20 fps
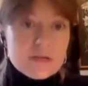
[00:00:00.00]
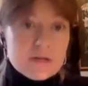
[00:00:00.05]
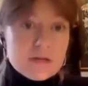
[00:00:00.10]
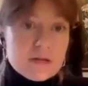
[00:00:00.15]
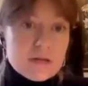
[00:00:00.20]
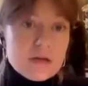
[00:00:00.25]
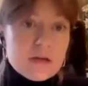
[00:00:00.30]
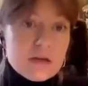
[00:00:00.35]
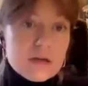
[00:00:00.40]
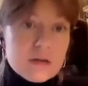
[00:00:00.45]

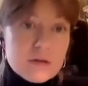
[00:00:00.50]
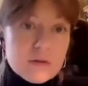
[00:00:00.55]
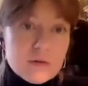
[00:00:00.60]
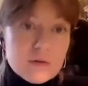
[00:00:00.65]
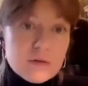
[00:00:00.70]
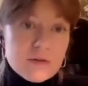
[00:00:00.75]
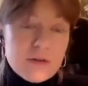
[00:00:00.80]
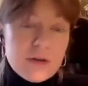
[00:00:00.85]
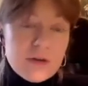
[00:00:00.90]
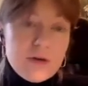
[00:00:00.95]

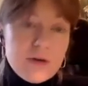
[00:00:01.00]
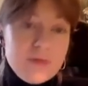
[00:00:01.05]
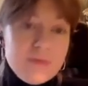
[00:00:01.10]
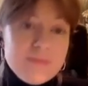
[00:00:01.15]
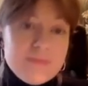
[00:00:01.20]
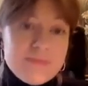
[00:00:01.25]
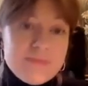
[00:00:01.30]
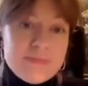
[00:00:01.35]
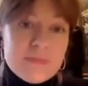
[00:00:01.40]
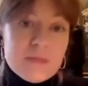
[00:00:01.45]
although.
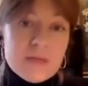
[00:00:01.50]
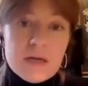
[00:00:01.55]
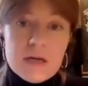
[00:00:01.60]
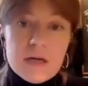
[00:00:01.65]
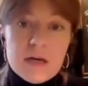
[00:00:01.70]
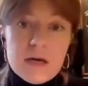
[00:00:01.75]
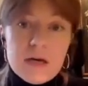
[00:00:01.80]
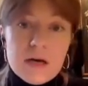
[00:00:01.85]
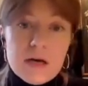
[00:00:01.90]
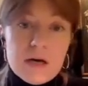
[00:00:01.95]

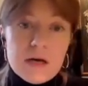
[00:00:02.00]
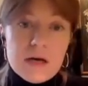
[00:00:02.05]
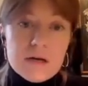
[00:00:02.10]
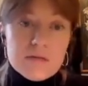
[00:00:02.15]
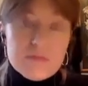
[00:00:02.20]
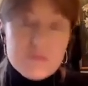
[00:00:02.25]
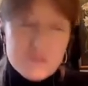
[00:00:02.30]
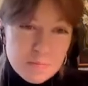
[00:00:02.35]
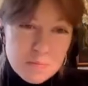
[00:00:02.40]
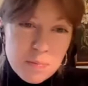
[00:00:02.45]

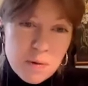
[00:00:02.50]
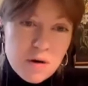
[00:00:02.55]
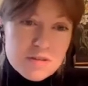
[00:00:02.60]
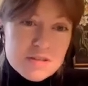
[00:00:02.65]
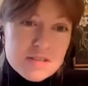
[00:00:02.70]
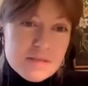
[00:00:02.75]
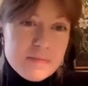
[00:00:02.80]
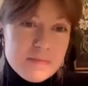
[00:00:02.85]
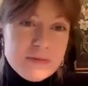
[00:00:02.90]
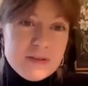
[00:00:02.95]
So
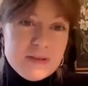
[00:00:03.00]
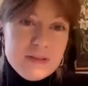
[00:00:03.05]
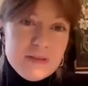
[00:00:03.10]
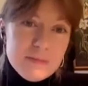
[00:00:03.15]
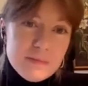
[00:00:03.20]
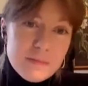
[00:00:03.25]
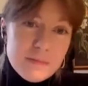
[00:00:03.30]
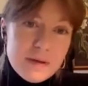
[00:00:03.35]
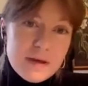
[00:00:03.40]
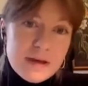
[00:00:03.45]
possible,
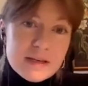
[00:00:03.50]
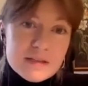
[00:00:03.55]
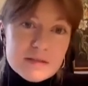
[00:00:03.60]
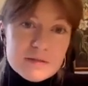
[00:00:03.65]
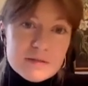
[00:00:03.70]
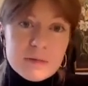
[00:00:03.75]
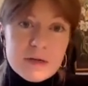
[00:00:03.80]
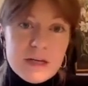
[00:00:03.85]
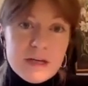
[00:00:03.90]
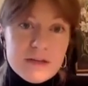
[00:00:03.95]
but
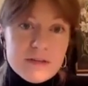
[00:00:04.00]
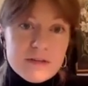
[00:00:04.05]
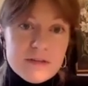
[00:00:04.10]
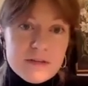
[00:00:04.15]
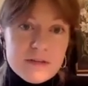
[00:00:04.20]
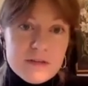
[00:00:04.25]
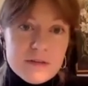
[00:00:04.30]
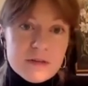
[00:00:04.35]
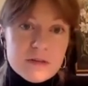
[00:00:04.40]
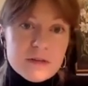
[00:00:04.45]
with
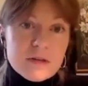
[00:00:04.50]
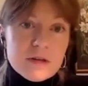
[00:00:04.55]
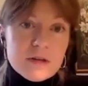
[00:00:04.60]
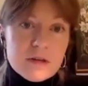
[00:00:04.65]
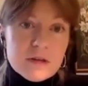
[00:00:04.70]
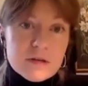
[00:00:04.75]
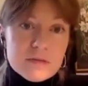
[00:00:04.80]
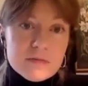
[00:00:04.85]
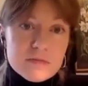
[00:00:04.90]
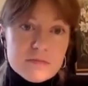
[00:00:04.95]

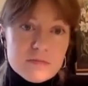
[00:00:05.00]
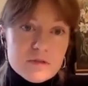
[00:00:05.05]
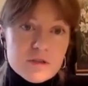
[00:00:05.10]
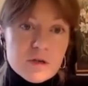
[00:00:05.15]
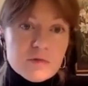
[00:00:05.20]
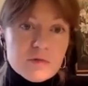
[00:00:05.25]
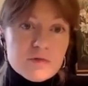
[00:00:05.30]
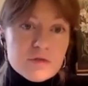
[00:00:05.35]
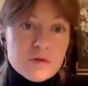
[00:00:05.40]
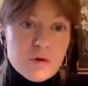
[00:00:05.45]

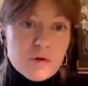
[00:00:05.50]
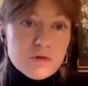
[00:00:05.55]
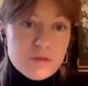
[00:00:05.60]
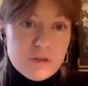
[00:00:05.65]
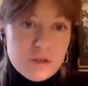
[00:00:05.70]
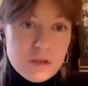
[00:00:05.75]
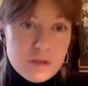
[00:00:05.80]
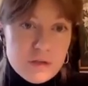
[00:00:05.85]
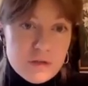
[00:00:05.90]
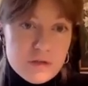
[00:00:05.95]
don't
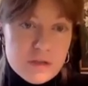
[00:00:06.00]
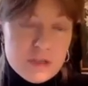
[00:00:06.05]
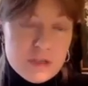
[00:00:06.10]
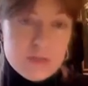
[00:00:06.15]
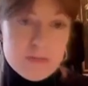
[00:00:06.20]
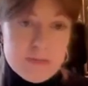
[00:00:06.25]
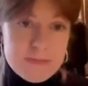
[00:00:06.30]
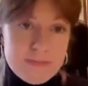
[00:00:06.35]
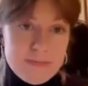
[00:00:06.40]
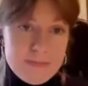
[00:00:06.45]
overuse
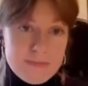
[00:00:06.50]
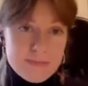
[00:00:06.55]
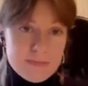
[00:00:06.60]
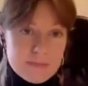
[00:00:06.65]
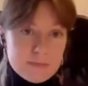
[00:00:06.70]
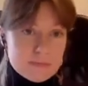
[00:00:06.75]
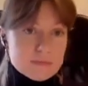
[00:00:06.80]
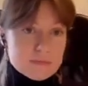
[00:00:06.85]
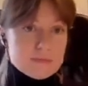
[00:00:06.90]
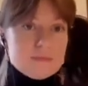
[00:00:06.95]
it.
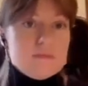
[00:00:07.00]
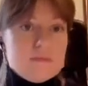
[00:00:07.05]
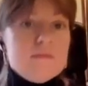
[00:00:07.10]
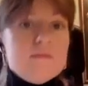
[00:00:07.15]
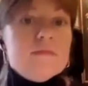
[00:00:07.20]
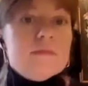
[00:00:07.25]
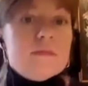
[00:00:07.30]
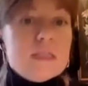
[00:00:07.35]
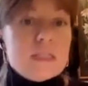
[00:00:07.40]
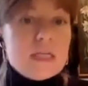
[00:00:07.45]

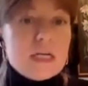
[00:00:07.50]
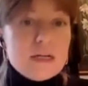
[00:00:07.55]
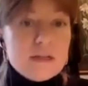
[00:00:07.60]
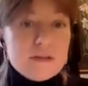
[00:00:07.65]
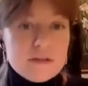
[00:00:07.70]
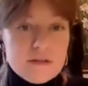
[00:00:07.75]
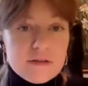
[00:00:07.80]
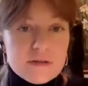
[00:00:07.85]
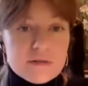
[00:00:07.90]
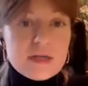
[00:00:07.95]

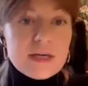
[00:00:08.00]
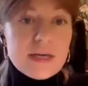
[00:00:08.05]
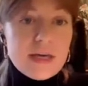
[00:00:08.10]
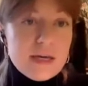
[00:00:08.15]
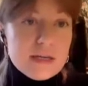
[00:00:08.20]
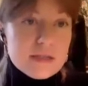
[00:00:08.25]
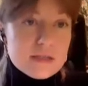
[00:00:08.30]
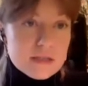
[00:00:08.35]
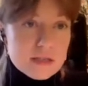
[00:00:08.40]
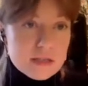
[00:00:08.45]
Other three
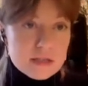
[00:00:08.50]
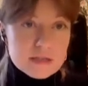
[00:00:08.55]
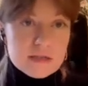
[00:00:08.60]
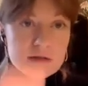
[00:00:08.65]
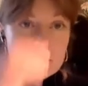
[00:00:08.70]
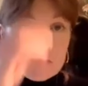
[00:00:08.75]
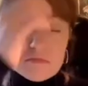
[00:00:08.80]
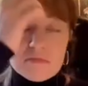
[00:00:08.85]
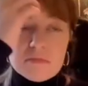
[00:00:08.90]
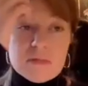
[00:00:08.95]

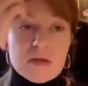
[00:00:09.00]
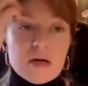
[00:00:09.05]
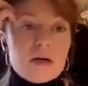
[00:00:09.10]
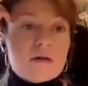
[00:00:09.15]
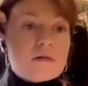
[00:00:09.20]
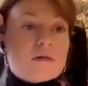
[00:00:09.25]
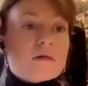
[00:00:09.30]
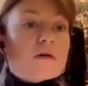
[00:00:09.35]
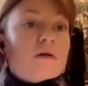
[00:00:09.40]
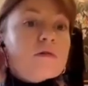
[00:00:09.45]
cases
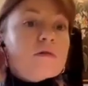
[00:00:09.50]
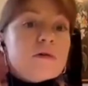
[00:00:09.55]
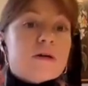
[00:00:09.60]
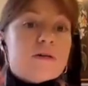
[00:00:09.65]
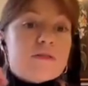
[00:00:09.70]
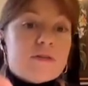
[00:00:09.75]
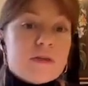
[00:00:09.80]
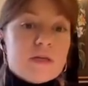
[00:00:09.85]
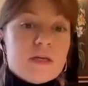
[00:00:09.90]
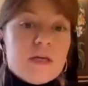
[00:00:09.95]
are
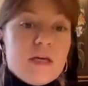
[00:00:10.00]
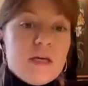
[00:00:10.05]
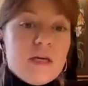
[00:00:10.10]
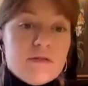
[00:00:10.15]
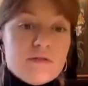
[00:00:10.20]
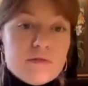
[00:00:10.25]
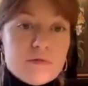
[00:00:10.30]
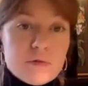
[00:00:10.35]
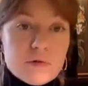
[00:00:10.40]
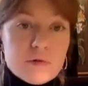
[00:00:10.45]
rather
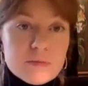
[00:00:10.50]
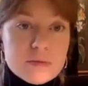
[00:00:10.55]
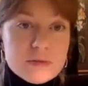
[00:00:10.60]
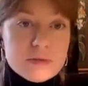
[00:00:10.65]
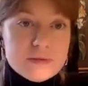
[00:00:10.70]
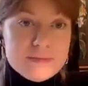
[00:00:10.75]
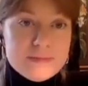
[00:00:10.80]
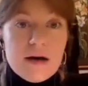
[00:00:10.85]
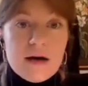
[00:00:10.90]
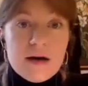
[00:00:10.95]

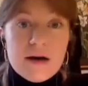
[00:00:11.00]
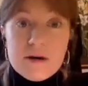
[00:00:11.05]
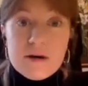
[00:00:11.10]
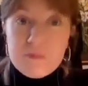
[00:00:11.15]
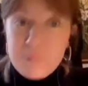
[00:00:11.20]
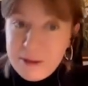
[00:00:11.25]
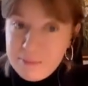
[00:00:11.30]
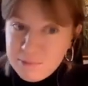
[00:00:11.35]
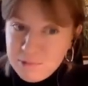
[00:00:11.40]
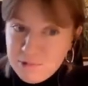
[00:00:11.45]
informal.
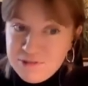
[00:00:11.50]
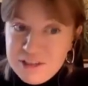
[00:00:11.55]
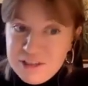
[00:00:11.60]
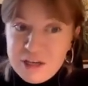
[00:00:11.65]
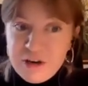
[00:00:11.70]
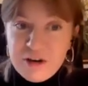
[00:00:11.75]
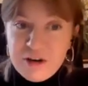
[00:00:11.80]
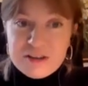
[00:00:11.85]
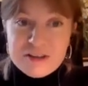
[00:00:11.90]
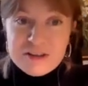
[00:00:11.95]
We're moving
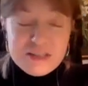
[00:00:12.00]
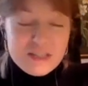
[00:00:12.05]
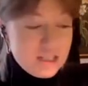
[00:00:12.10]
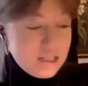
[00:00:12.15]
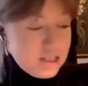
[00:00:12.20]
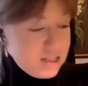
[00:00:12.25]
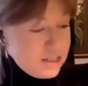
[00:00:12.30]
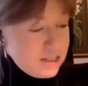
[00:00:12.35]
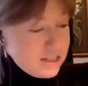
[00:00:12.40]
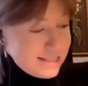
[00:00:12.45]
on
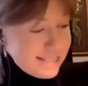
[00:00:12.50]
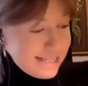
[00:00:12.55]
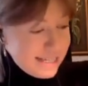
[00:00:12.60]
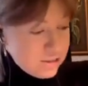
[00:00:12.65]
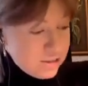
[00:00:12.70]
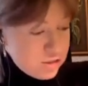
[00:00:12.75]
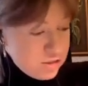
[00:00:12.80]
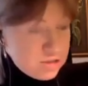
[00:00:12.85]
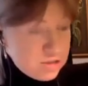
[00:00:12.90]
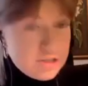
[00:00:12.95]
to
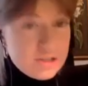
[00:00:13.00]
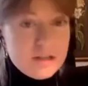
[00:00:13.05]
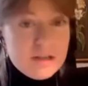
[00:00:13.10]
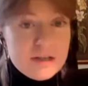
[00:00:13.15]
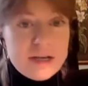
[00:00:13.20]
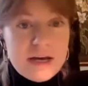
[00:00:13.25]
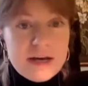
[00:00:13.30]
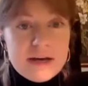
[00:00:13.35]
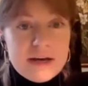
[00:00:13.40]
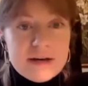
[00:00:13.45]
section 2
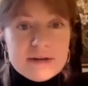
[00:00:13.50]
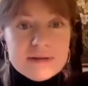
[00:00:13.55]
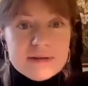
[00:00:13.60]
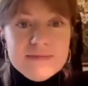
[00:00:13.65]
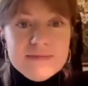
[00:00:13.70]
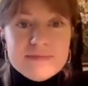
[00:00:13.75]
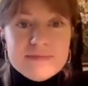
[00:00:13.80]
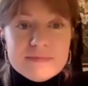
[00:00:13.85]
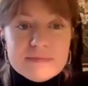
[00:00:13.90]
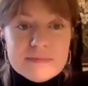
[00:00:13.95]
now.
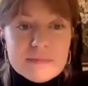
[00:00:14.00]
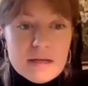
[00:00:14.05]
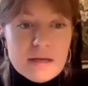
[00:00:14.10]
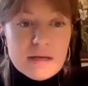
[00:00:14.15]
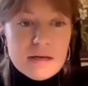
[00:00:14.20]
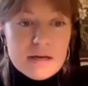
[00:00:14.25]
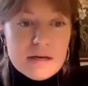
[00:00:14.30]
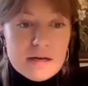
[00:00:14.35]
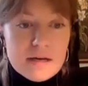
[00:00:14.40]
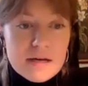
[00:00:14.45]

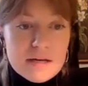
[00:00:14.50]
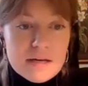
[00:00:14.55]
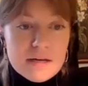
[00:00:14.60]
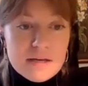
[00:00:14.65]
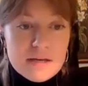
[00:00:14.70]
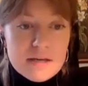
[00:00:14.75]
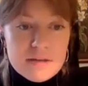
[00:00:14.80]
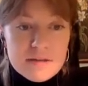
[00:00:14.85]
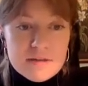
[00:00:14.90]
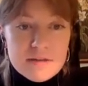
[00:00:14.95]

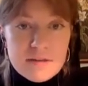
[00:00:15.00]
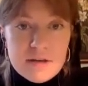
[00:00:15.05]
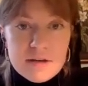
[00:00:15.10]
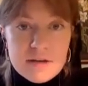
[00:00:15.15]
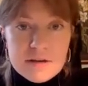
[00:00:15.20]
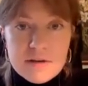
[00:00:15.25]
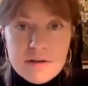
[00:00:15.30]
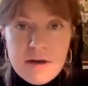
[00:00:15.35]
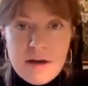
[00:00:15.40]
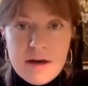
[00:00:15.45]
There
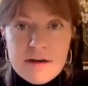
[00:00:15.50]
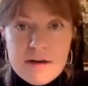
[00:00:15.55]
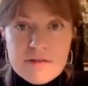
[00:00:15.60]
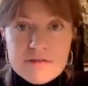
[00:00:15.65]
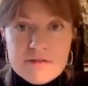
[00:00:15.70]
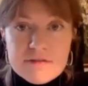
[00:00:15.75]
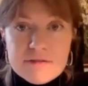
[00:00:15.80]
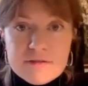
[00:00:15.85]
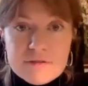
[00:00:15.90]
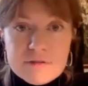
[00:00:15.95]
you have
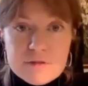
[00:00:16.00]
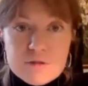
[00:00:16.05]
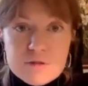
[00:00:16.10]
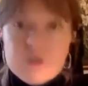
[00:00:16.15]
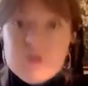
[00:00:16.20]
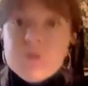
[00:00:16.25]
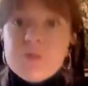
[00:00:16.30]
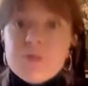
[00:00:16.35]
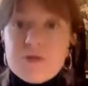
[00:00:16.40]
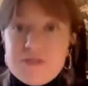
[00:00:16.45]
2
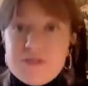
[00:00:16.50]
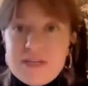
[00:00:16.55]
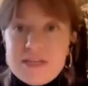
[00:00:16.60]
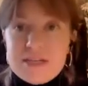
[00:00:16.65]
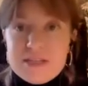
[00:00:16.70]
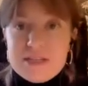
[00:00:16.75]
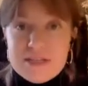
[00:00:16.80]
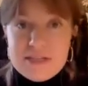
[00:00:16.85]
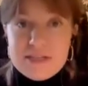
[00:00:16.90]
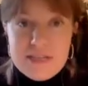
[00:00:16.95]
more
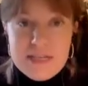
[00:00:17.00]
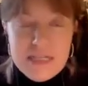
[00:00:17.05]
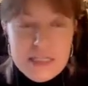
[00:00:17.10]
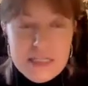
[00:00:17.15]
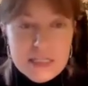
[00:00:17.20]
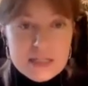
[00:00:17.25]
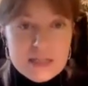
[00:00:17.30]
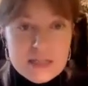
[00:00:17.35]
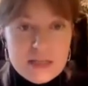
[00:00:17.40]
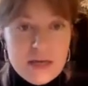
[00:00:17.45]

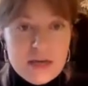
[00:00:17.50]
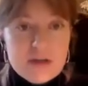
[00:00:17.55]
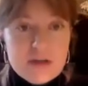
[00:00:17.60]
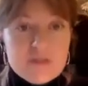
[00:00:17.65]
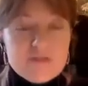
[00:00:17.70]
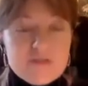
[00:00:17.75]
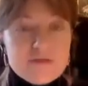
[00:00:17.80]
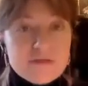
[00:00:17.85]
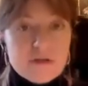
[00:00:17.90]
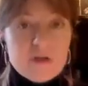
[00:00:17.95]
sentences. They are
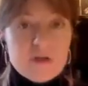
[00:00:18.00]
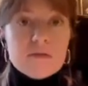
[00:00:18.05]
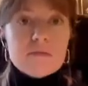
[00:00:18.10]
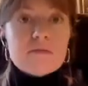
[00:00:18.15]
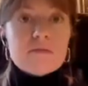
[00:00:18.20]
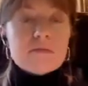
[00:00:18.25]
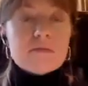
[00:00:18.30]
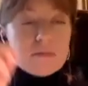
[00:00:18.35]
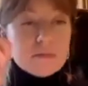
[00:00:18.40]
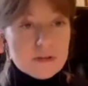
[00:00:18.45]

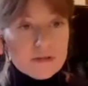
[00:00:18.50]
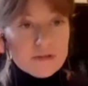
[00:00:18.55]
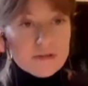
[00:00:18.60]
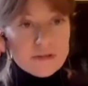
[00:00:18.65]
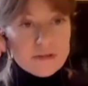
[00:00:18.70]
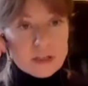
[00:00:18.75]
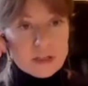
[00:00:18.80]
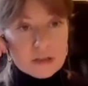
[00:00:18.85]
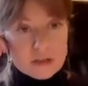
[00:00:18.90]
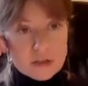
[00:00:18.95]
from the
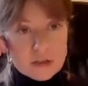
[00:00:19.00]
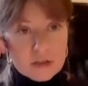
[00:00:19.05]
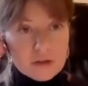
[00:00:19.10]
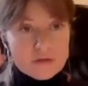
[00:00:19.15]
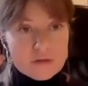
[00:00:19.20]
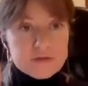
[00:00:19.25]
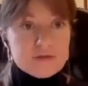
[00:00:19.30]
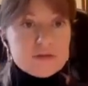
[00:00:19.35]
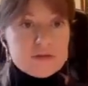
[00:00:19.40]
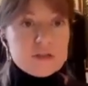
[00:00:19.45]
field
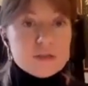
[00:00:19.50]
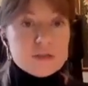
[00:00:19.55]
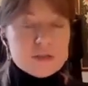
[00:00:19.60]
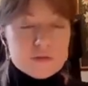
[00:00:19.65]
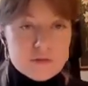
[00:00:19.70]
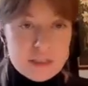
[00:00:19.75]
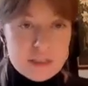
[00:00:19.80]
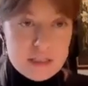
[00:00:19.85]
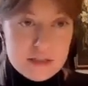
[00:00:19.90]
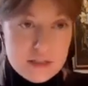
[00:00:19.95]
of
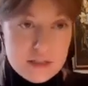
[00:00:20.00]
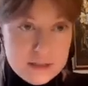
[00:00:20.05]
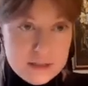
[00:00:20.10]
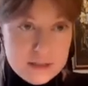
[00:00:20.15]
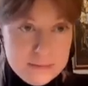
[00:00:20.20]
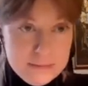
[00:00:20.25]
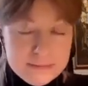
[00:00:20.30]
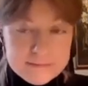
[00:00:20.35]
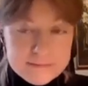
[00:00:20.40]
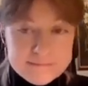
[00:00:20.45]
reason.
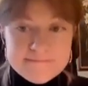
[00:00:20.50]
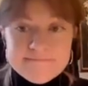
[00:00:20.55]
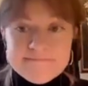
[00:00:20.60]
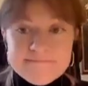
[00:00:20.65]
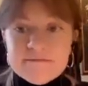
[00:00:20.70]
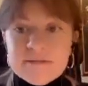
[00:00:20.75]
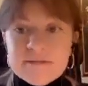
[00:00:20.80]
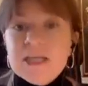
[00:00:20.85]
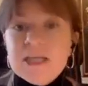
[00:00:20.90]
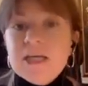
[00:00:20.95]

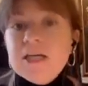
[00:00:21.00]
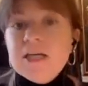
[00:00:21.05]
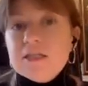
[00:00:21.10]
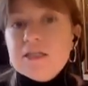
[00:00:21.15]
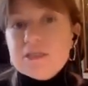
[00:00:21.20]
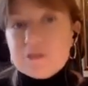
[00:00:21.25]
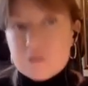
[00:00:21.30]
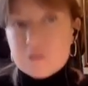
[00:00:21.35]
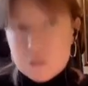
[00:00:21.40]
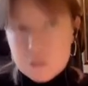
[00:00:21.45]

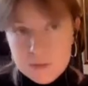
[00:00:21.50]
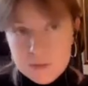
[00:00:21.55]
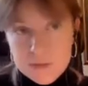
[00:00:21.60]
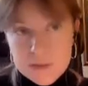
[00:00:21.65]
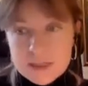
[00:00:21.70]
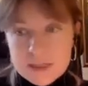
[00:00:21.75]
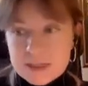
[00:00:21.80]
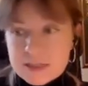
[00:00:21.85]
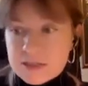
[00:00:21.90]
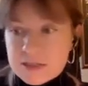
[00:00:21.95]
So 2
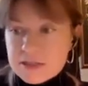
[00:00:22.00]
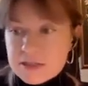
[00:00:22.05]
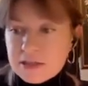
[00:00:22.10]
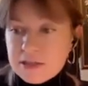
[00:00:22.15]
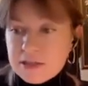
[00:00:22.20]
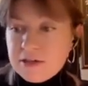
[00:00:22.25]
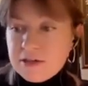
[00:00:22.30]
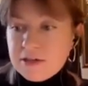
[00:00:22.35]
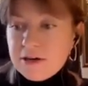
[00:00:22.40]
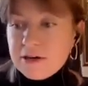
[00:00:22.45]
minutes
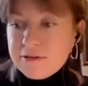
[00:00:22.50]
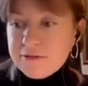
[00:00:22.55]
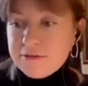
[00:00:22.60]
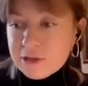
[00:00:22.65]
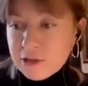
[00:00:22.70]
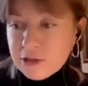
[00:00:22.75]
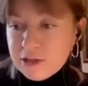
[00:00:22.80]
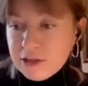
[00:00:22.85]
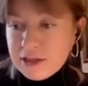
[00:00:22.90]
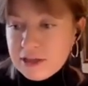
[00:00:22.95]
for
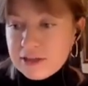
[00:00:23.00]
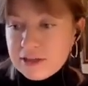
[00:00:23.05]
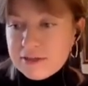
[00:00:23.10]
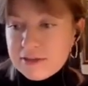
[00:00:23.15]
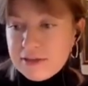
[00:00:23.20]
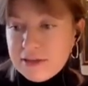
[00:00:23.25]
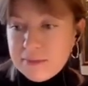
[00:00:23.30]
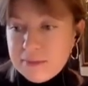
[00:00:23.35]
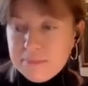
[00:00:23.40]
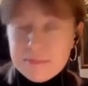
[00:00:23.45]
looking at
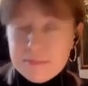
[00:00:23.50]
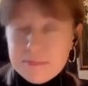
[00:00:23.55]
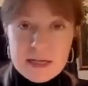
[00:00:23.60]
them, and